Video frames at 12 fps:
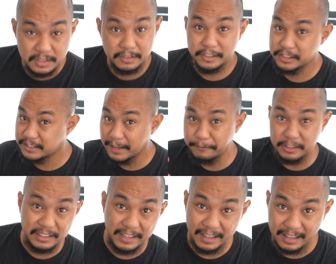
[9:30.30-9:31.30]
There's
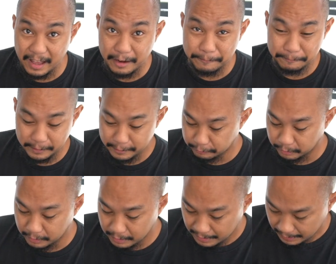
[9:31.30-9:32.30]
definitely a lot of
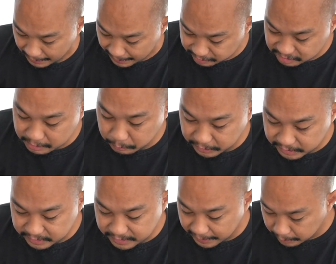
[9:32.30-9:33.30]
flavor. I think we
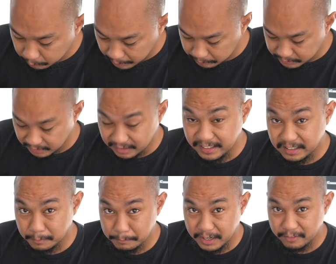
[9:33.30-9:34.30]
can get away with a
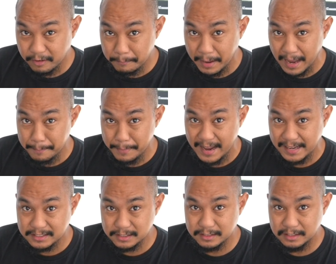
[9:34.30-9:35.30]
little bit of a
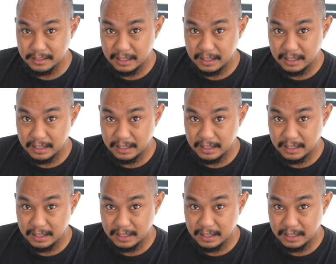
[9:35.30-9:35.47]
bypass,